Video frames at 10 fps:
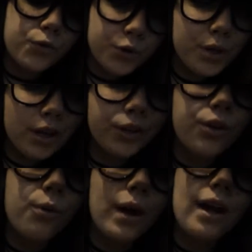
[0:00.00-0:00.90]
Do not
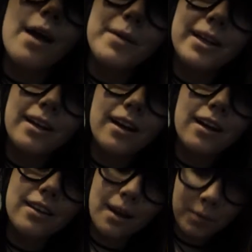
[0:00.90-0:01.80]
look away. I mean,
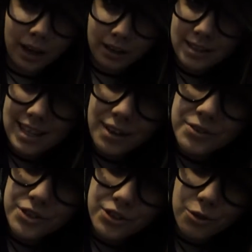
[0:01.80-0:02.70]
this
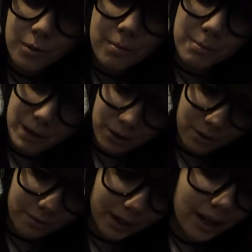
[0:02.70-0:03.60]
sounds stupid, but bear
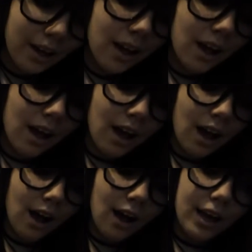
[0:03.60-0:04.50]
with me.
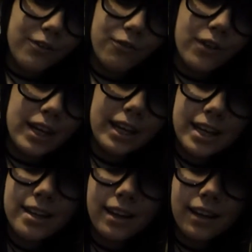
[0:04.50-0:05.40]
If
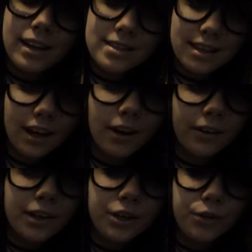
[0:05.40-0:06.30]
he is
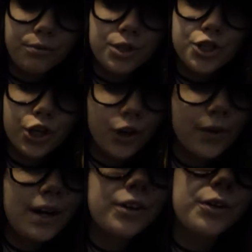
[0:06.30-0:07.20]
there, like, you just
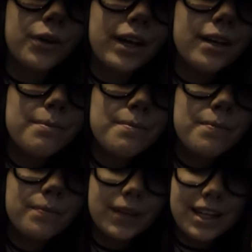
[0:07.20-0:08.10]
turn around and you look at him,
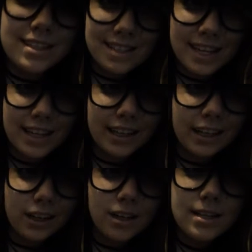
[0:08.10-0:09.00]
and he's standing
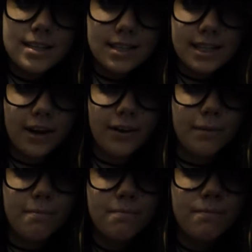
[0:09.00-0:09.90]
there, stare at
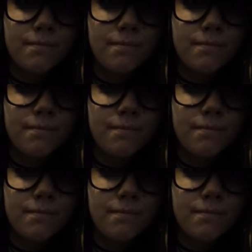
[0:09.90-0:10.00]
him.